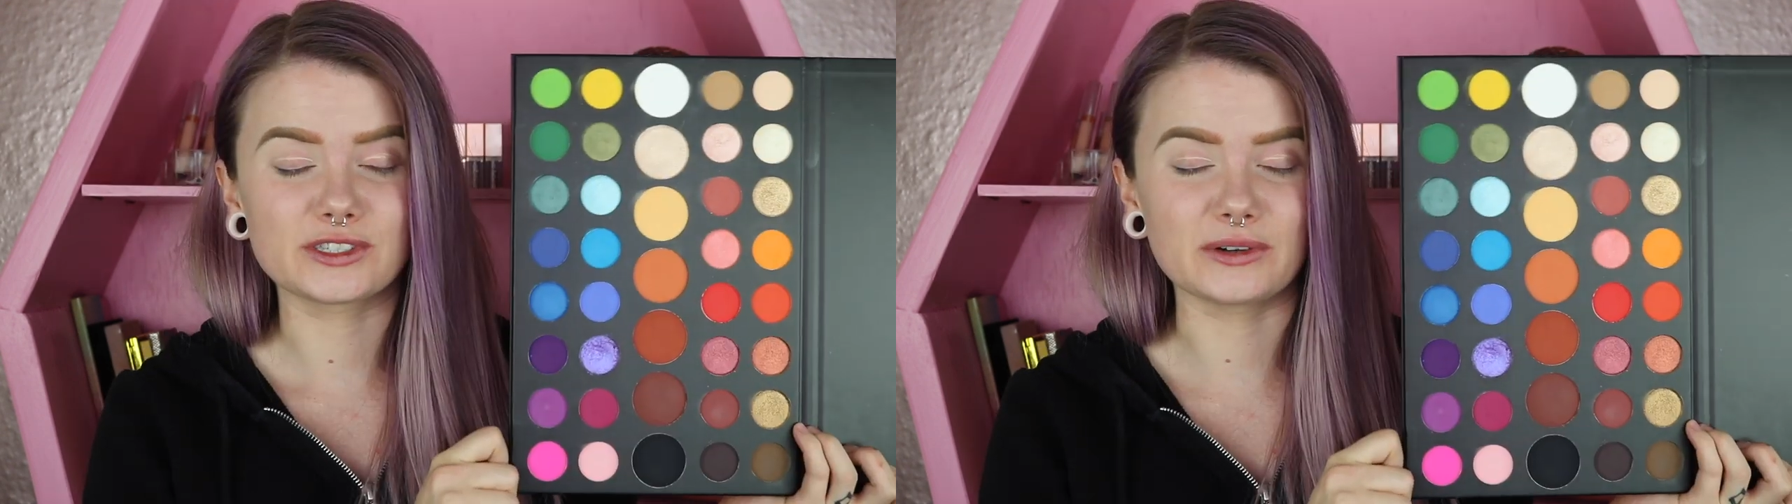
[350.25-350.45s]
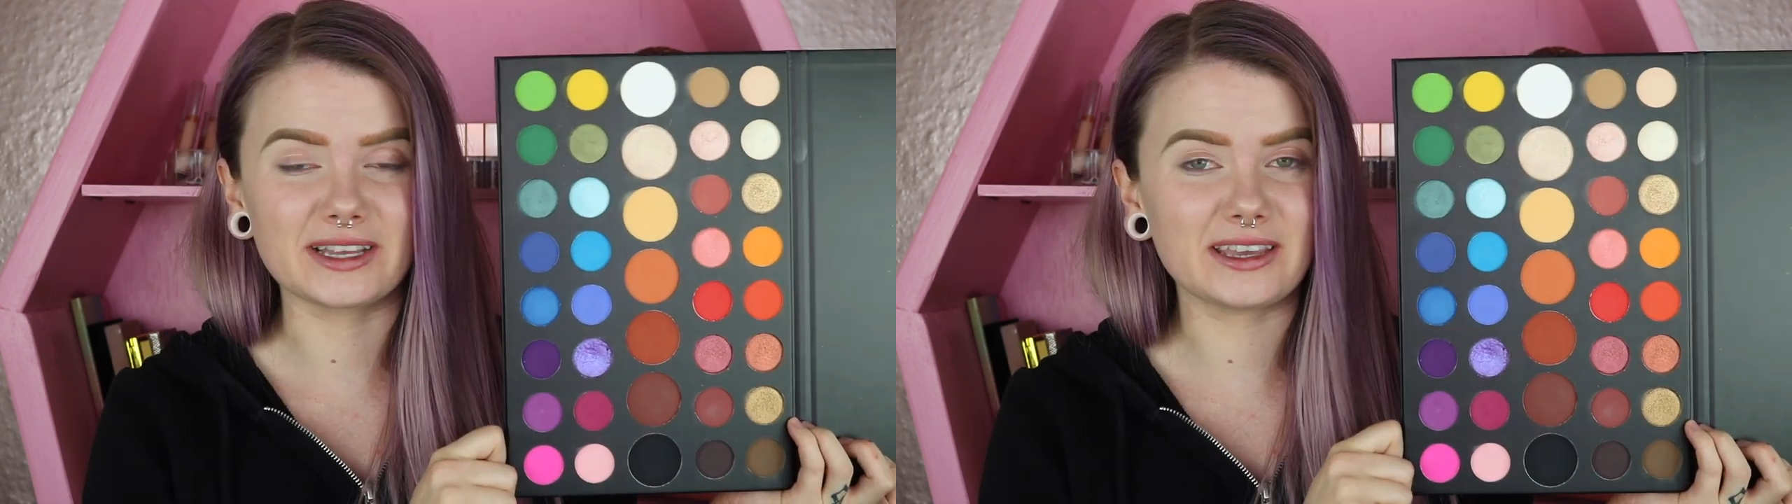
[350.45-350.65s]

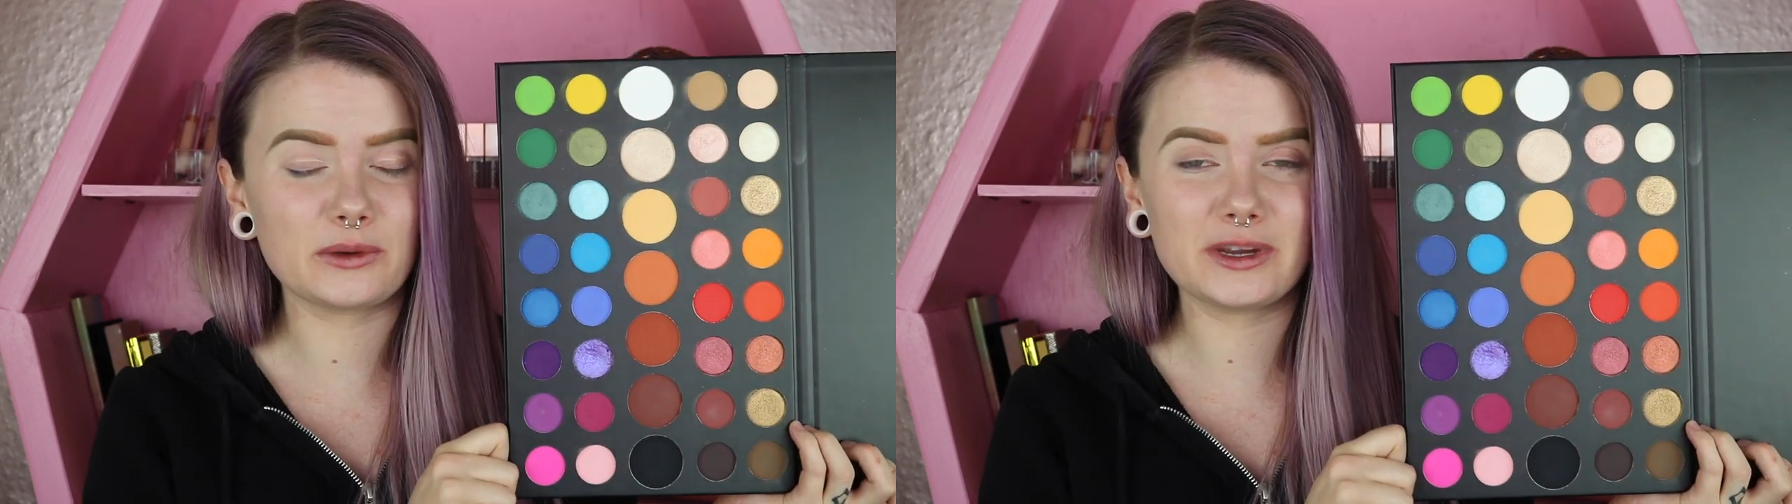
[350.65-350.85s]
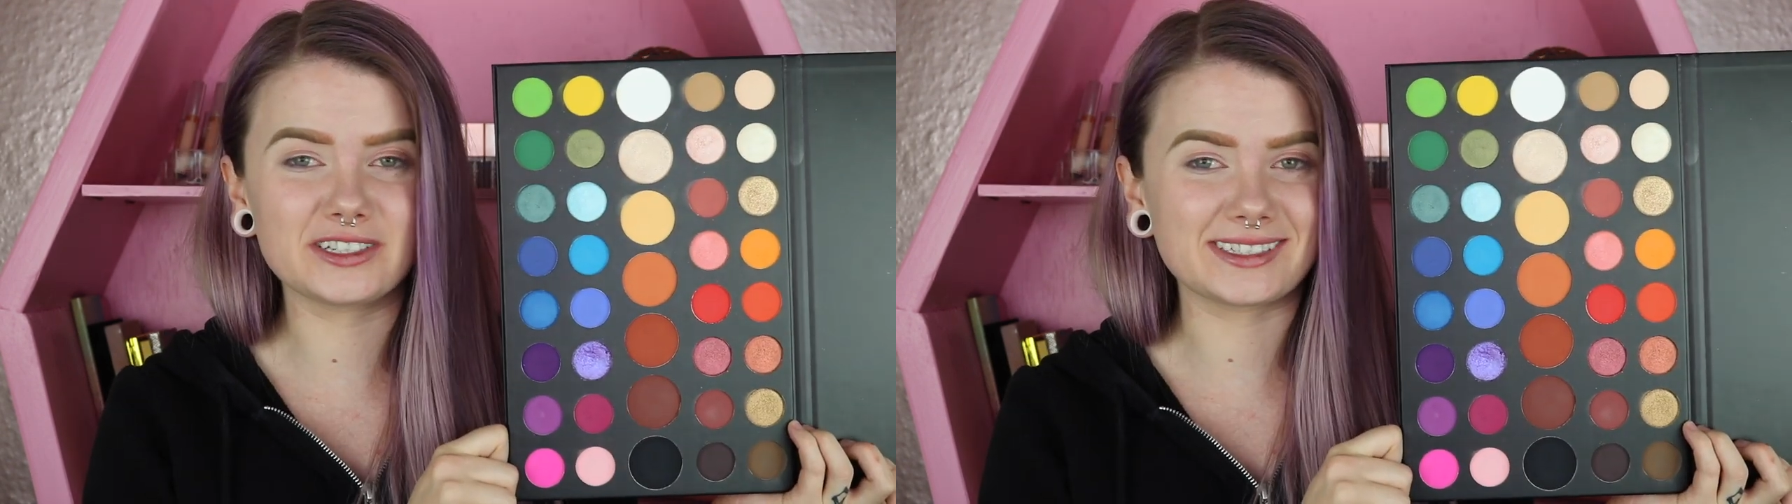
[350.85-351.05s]
So I
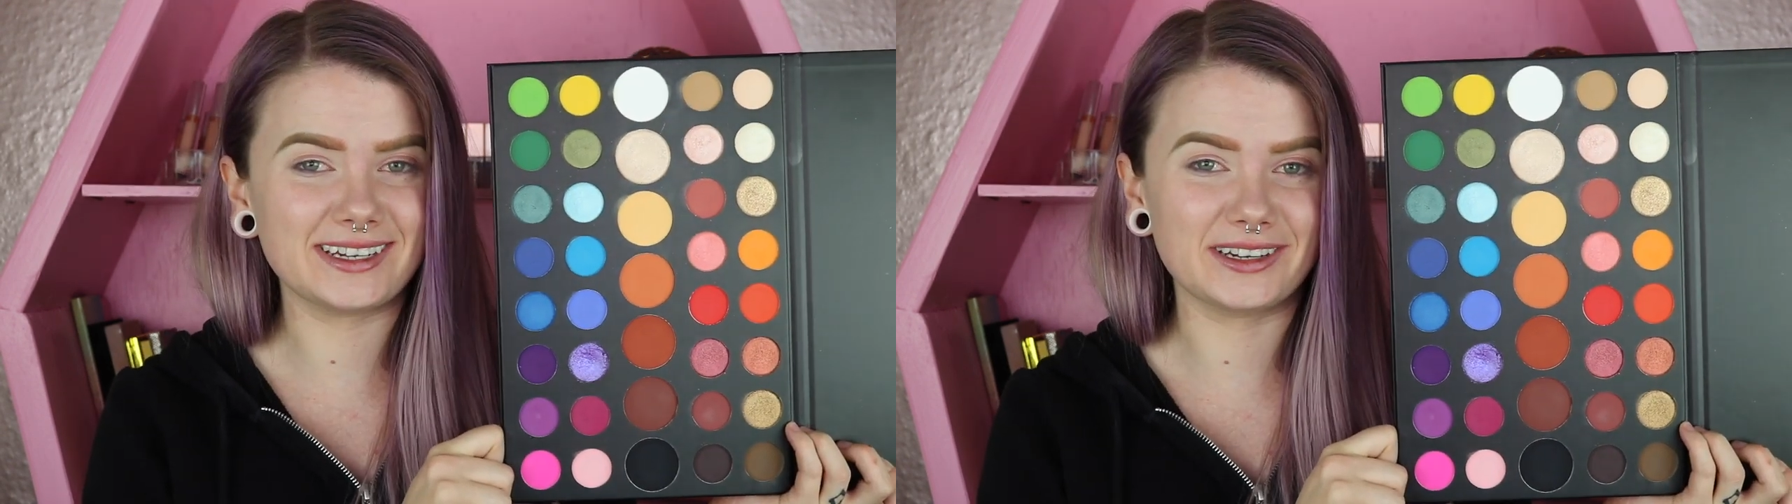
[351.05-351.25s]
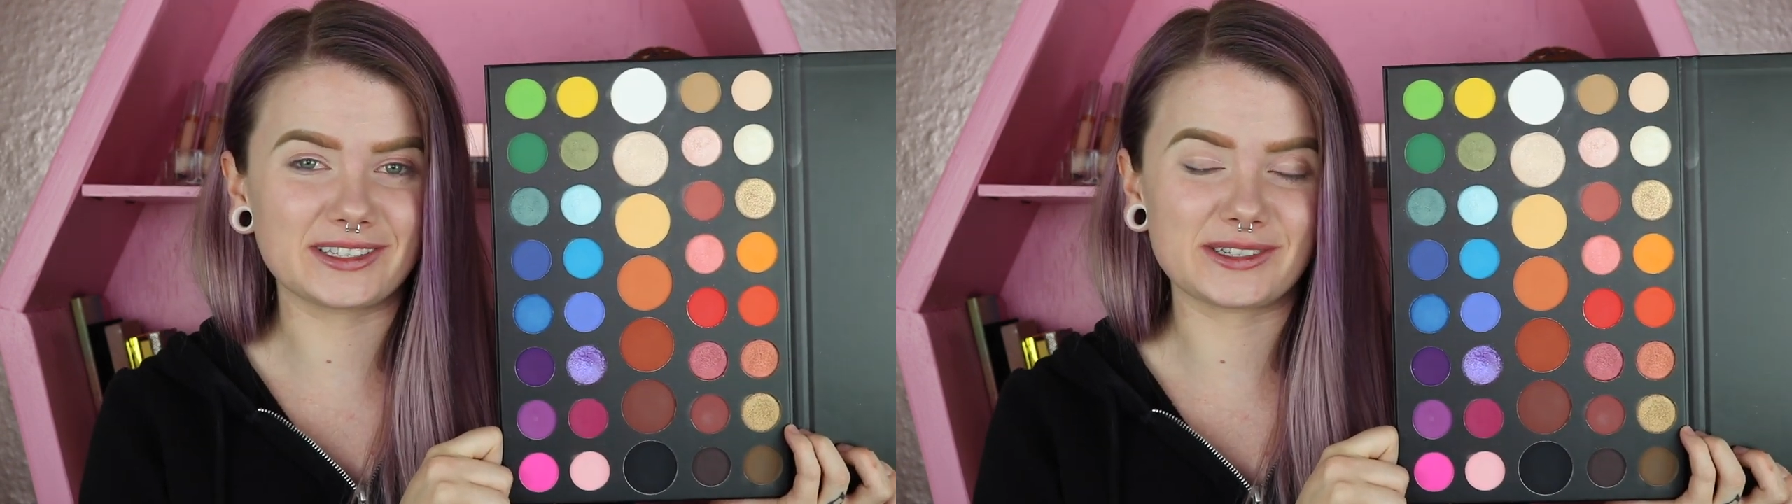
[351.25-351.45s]
think we just
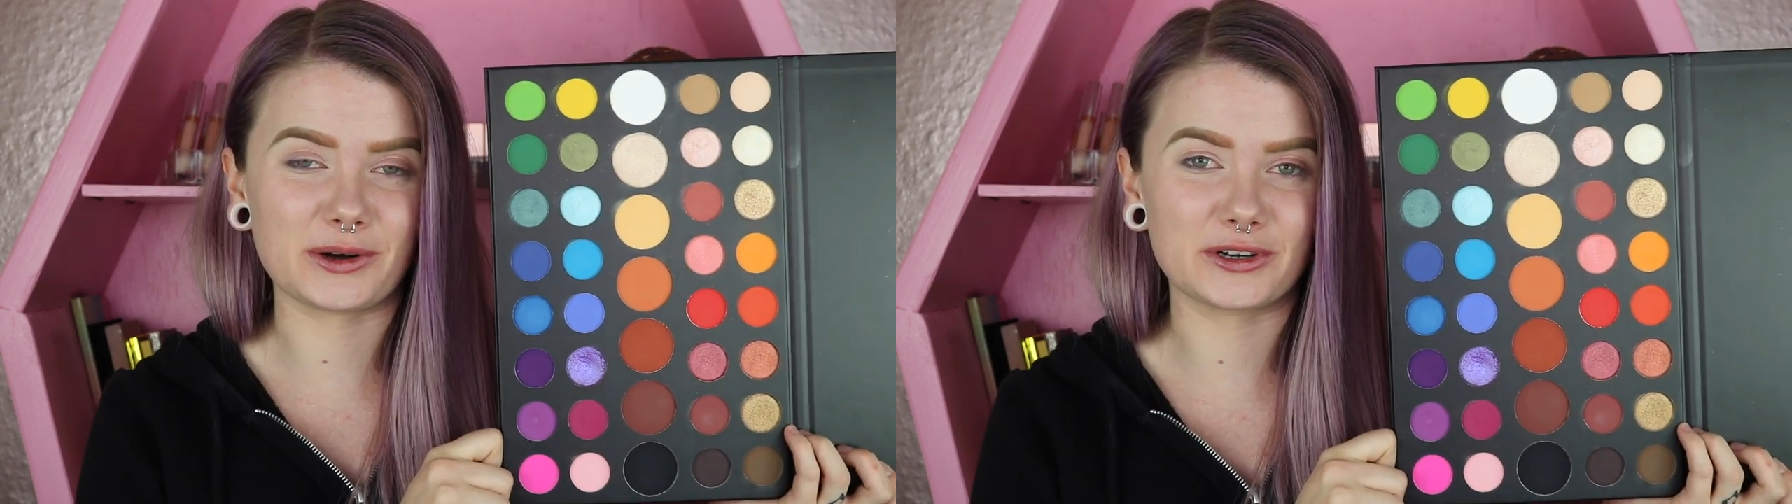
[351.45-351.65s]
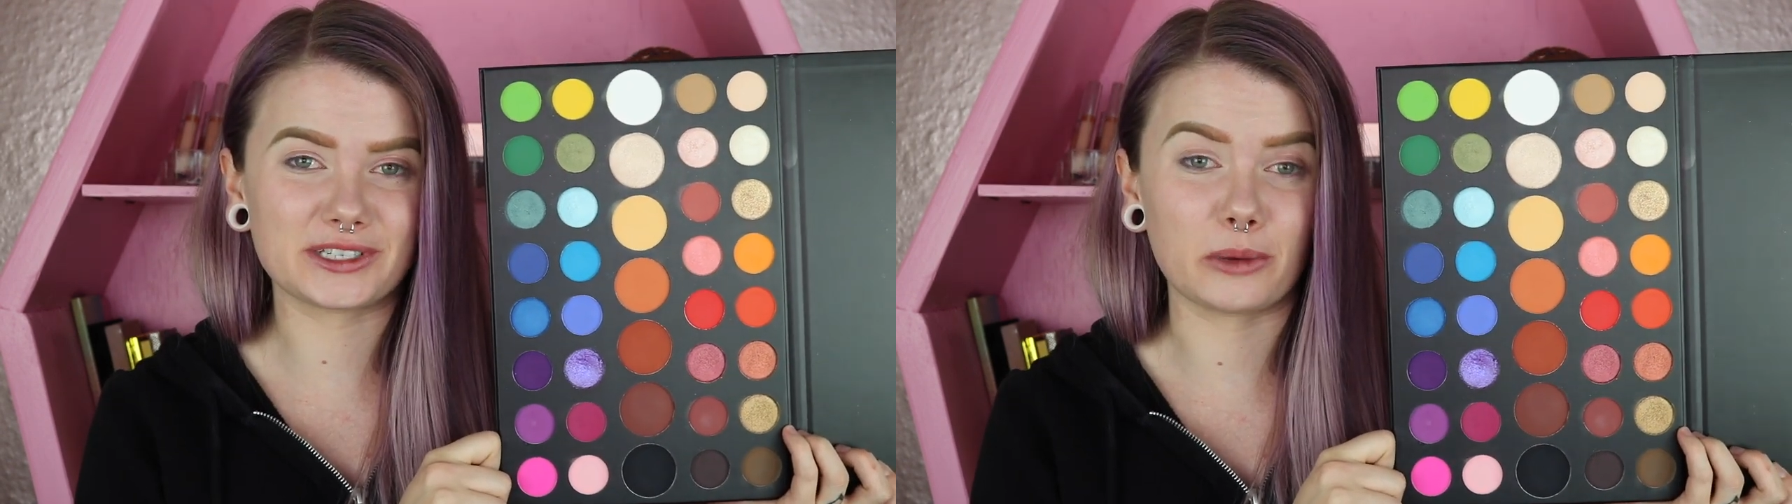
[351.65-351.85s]
need to start